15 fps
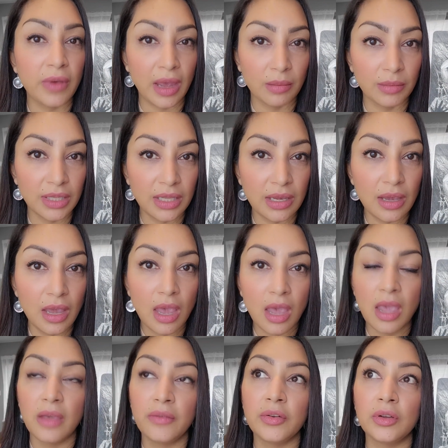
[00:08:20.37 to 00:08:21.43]
family,
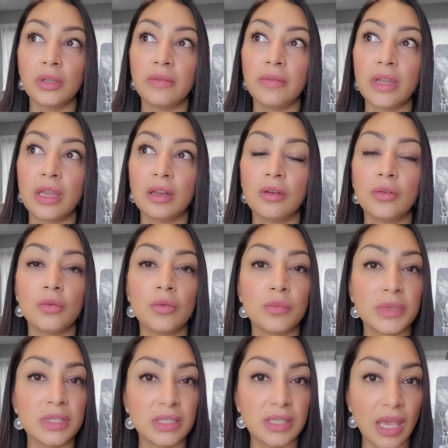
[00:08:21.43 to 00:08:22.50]
if you're living in a
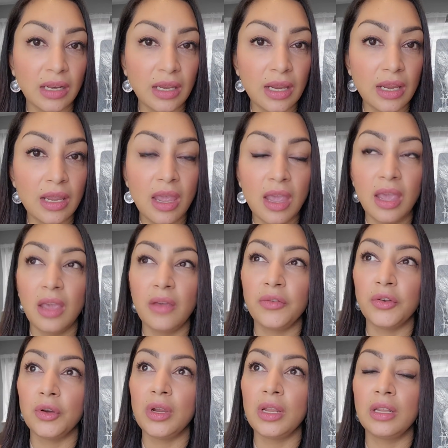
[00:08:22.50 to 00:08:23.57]
group setting,
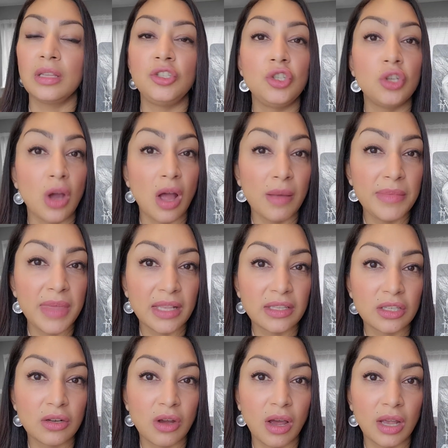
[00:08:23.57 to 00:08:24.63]
if you're in a job
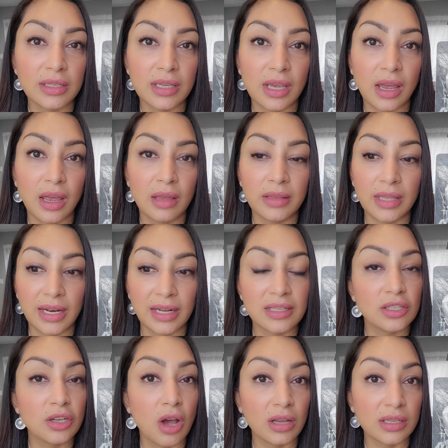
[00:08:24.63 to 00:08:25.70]
that's not uh, that
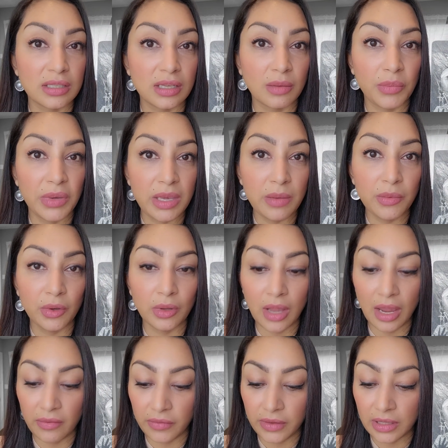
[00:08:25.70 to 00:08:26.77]
has toxic
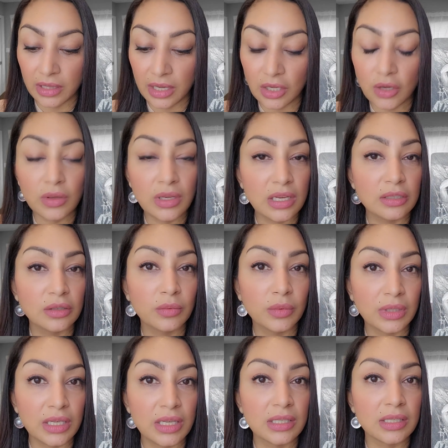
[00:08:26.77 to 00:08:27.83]
people. I feel like you need to
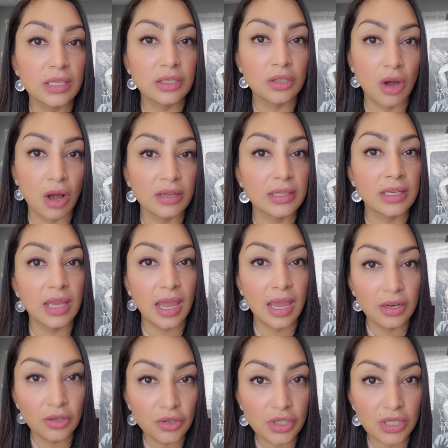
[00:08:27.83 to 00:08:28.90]
release this toxic
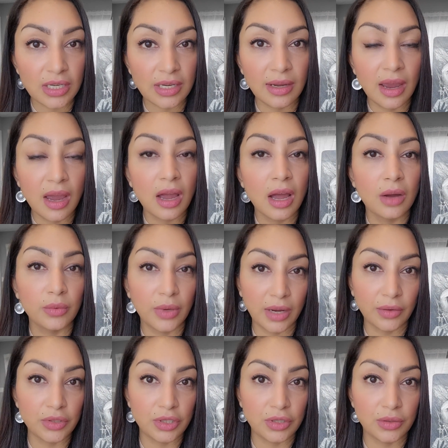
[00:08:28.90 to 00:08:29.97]
energy
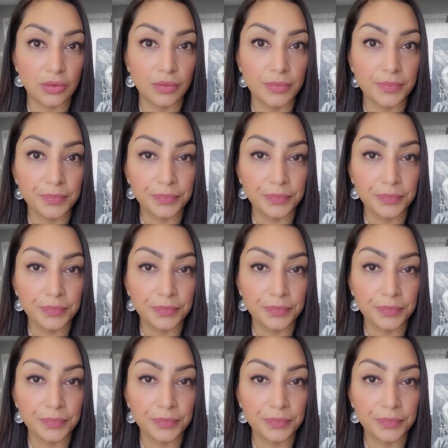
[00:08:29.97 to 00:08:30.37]
around you.